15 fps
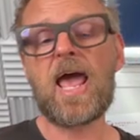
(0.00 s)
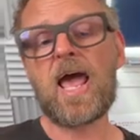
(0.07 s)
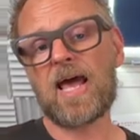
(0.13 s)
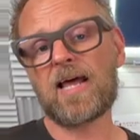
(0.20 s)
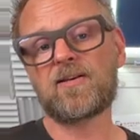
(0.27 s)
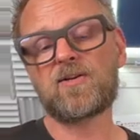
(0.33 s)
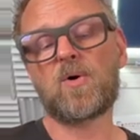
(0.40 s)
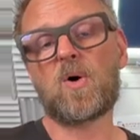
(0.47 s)

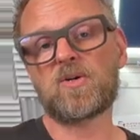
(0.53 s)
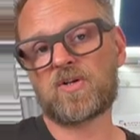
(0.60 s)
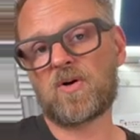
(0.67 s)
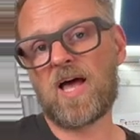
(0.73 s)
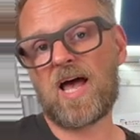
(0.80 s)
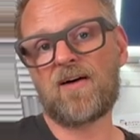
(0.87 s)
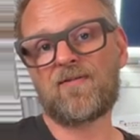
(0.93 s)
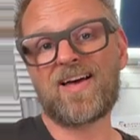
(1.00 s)
and you also
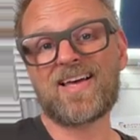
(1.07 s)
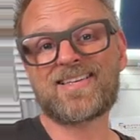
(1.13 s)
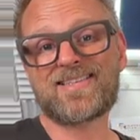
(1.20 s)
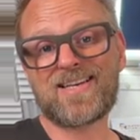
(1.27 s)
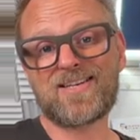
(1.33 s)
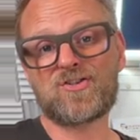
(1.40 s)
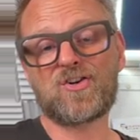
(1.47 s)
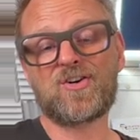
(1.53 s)
have
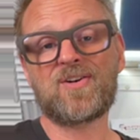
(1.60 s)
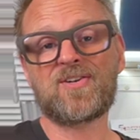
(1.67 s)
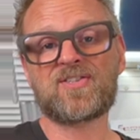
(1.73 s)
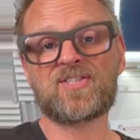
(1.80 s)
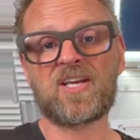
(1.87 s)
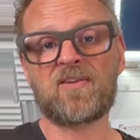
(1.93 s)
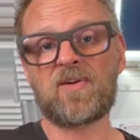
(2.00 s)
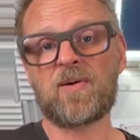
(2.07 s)
additional
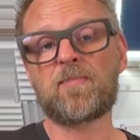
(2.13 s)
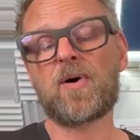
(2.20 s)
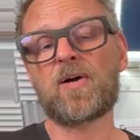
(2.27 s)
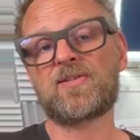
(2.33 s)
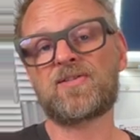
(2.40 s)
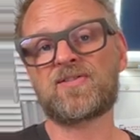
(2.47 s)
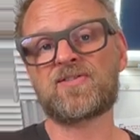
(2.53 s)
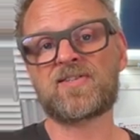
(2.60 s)
7
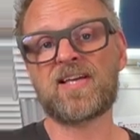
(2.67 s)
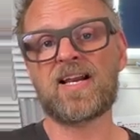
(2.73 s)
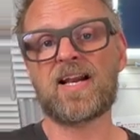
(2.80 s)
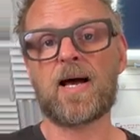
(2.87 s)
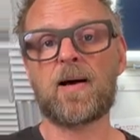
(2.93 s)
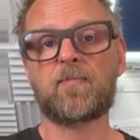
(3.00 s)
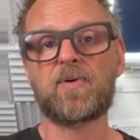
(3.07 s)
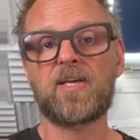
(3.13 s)
buttons that
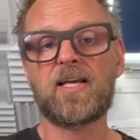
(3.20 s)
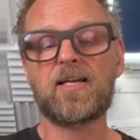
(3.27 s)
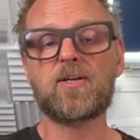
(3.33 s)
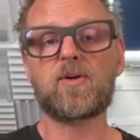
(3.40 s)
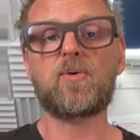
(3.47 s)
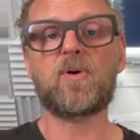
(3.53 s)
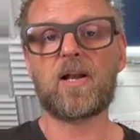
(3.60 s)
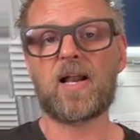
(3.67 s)
are being
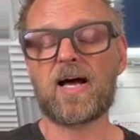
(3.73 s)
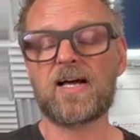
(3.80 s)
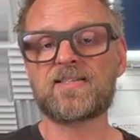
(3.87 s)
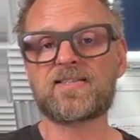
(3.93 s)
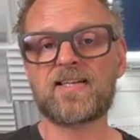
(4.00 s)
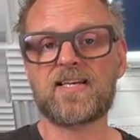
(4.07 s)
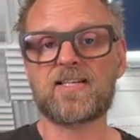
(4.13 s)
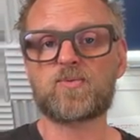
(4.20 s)

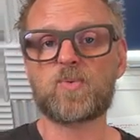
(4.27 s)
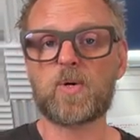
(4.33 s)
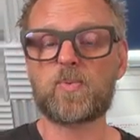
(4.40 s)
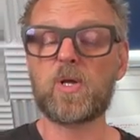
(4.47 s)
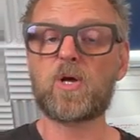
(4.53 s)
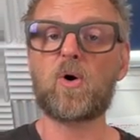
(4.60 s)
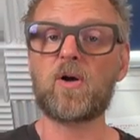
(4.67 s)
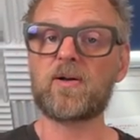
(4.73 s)
utilized as what
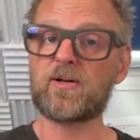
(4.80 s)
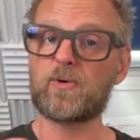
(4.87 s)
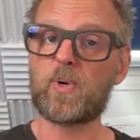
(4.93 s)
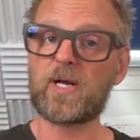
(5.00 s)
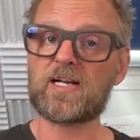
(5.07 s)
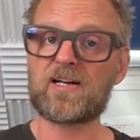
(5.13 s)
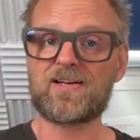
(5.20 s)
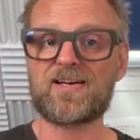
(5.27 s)
we call
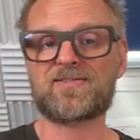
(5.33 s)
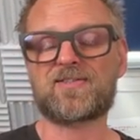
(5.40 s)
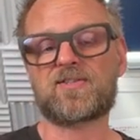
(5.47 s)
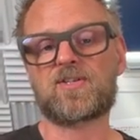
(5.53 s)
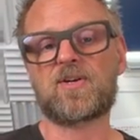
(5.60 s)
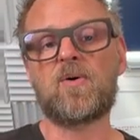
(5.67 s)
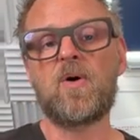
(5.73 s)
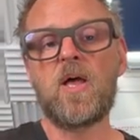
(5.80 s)
quick classes.
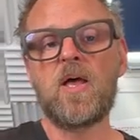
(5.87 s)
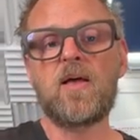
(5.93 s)
So